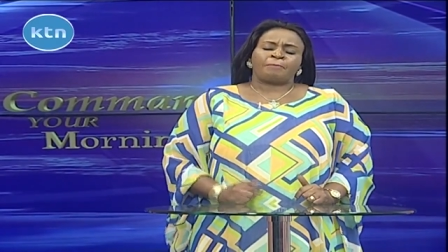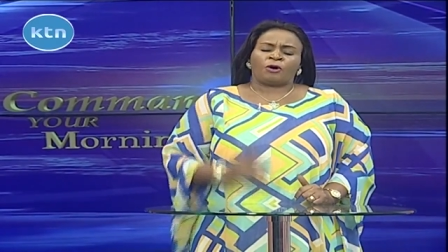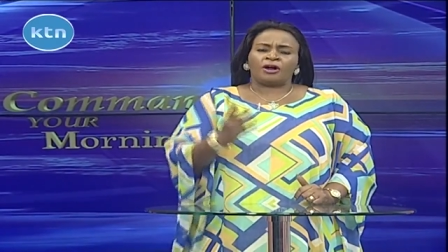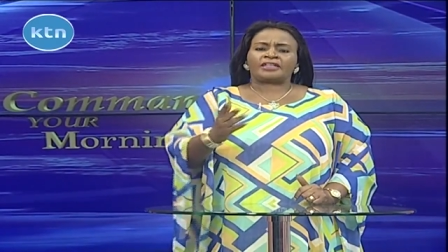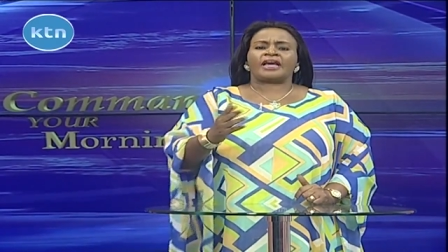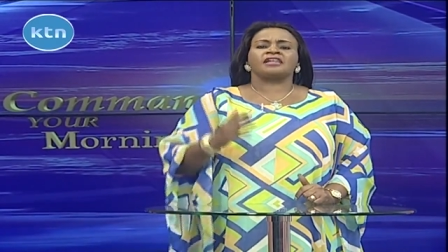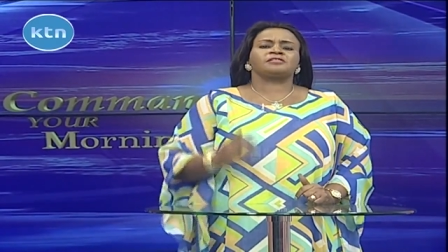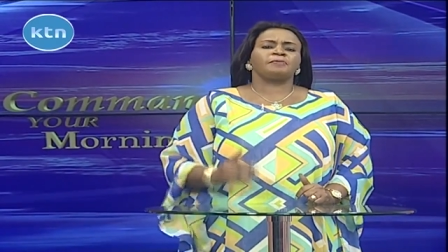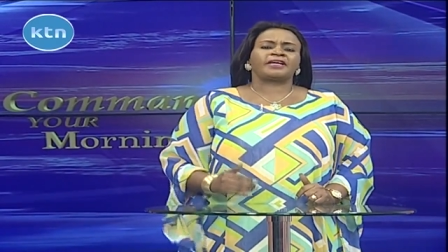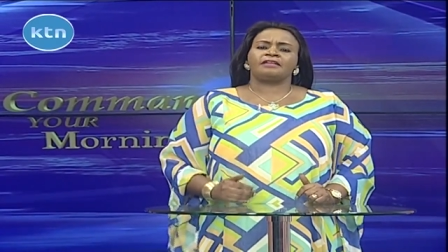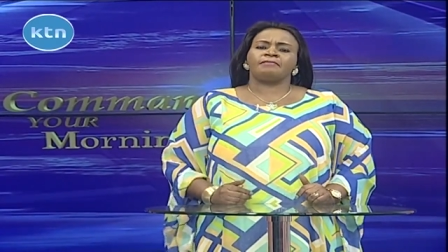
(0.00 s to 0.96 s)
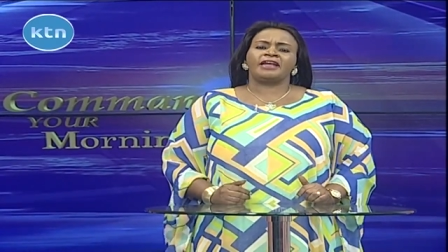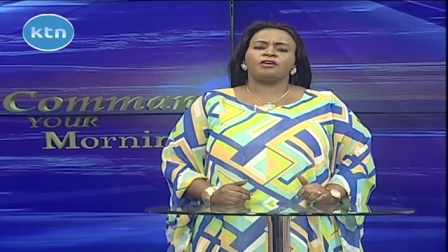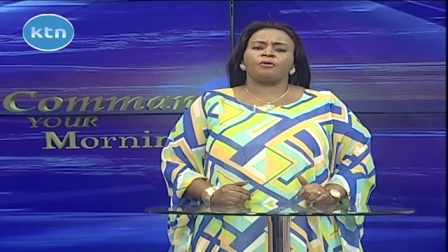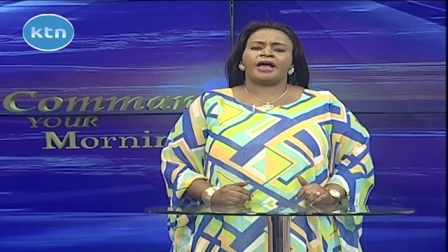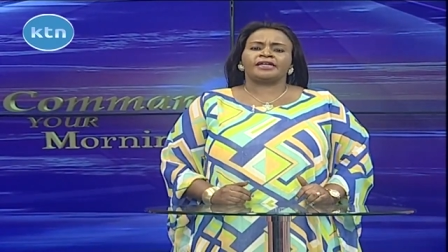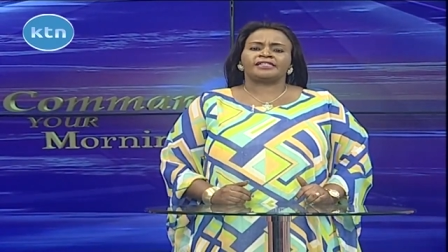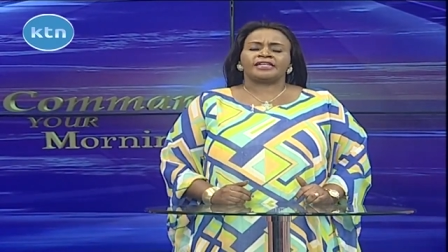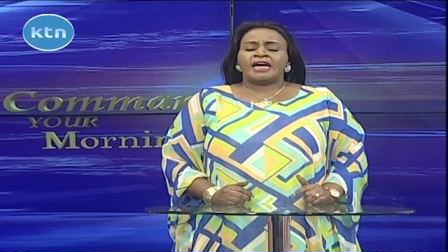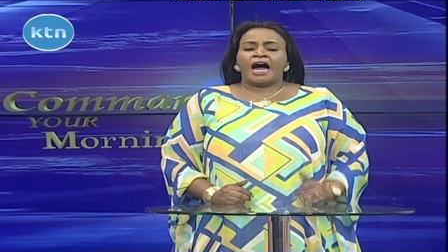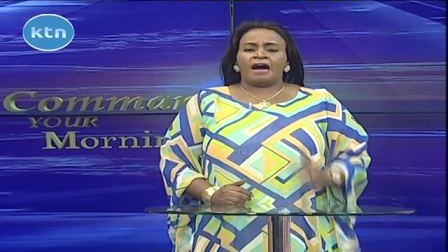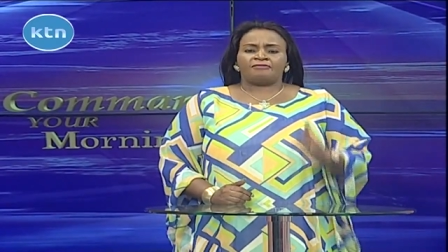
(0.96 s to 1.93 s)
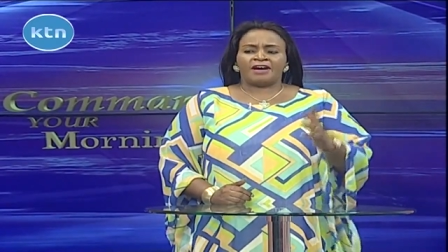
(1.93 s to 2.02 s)
God can speak in many ways.
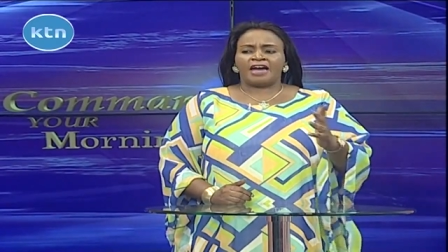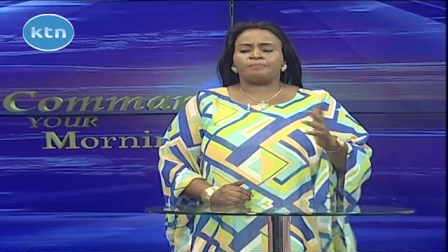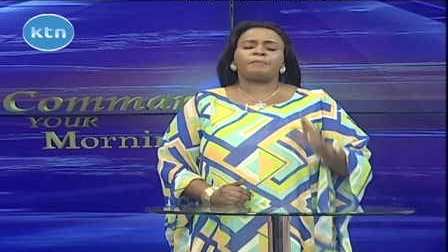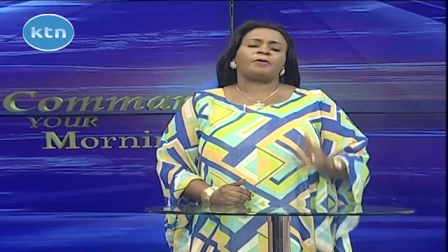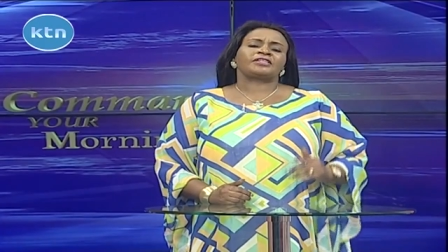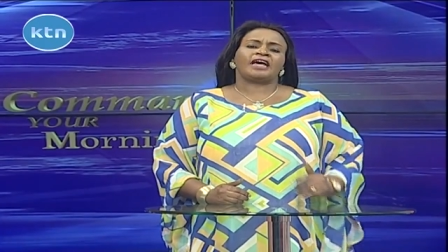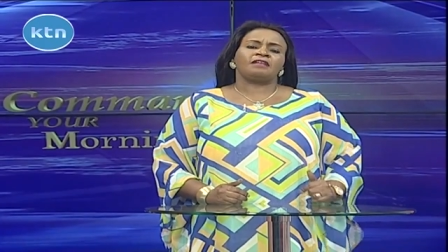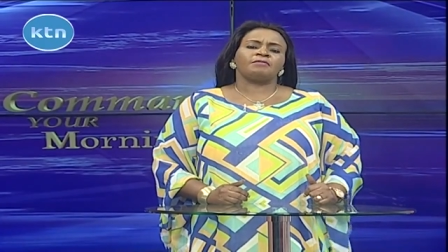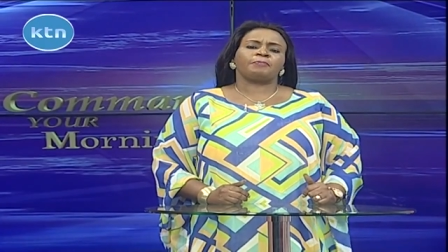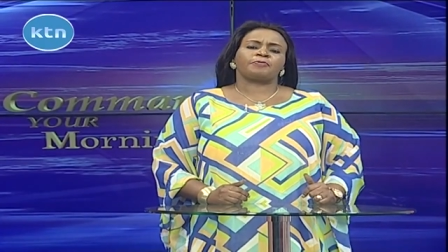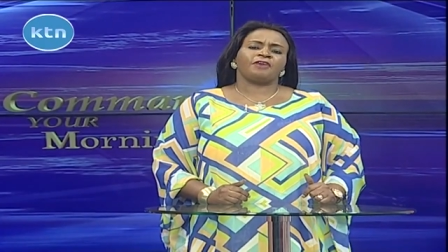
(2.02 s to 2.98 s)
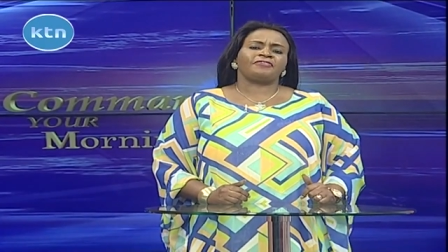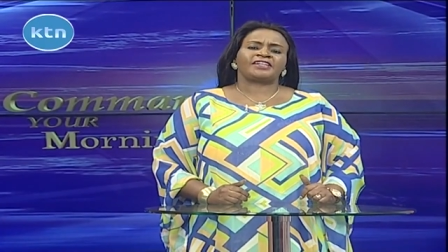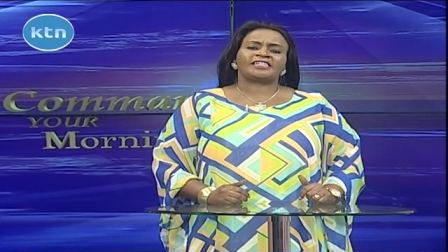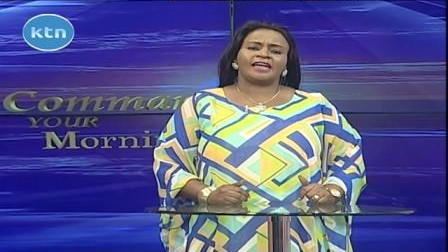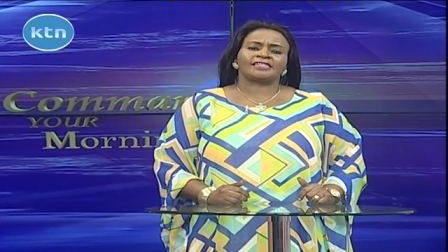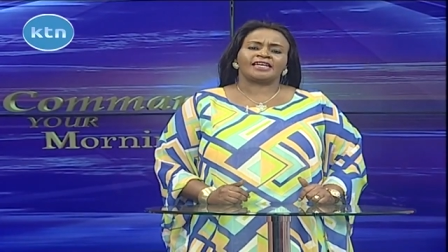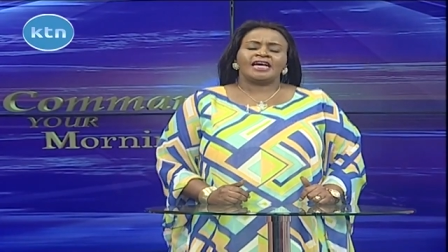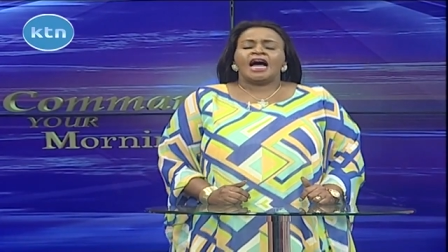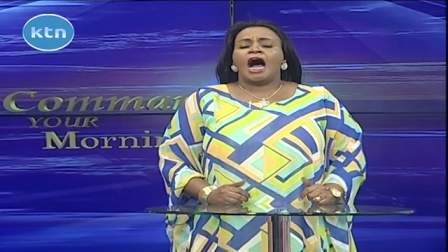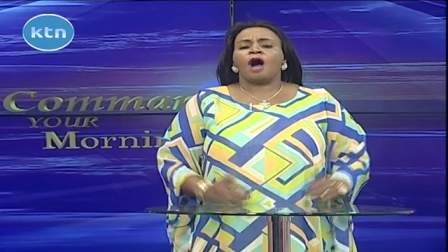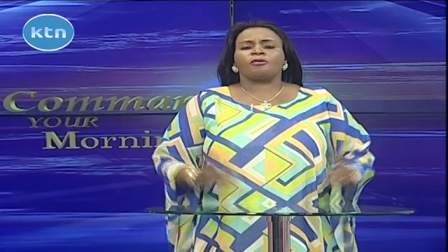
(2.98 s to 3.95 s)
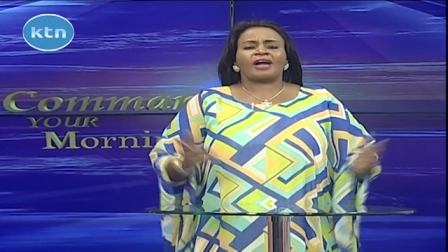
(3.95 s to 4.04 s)
I've had people tell me, prophetess,
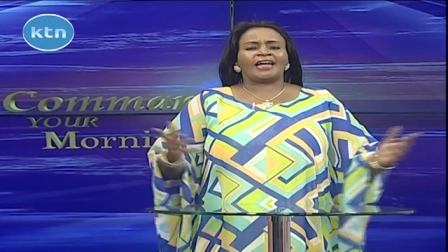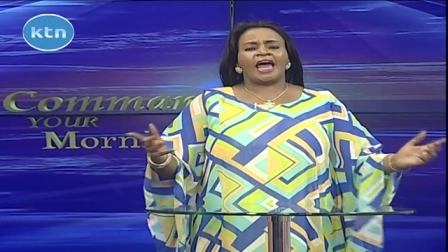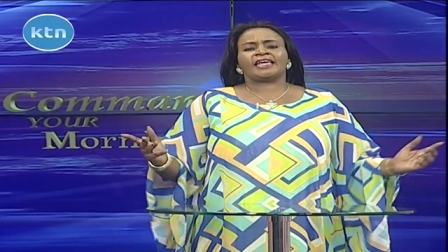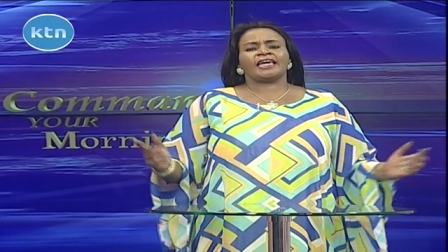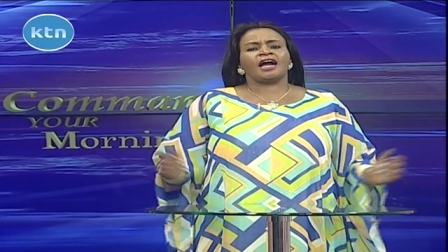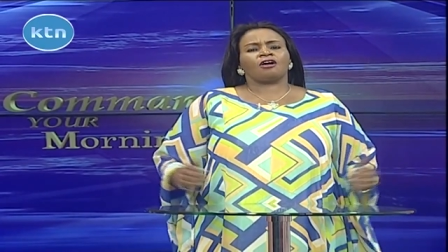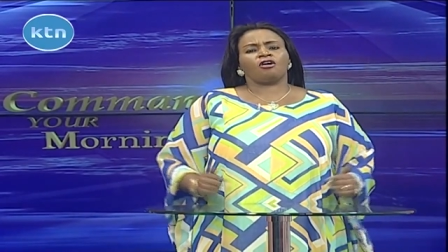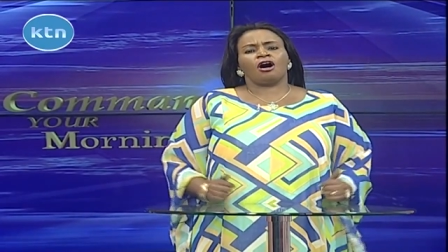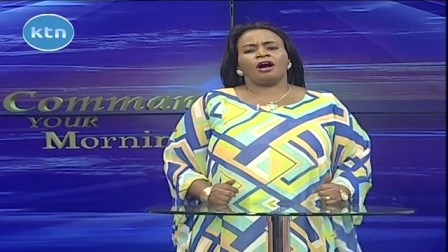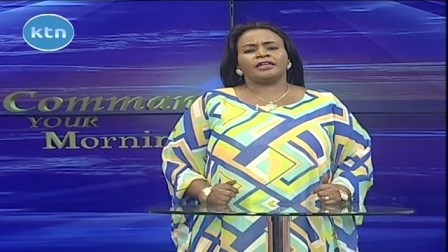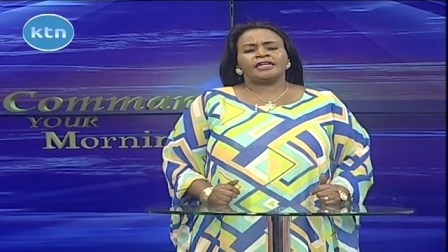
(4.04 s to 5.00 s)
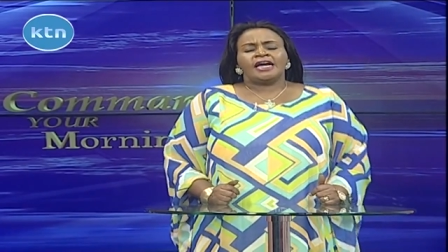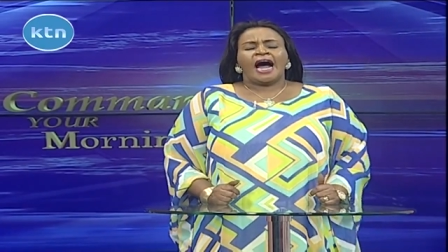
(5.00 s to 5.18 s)
how can I hear God?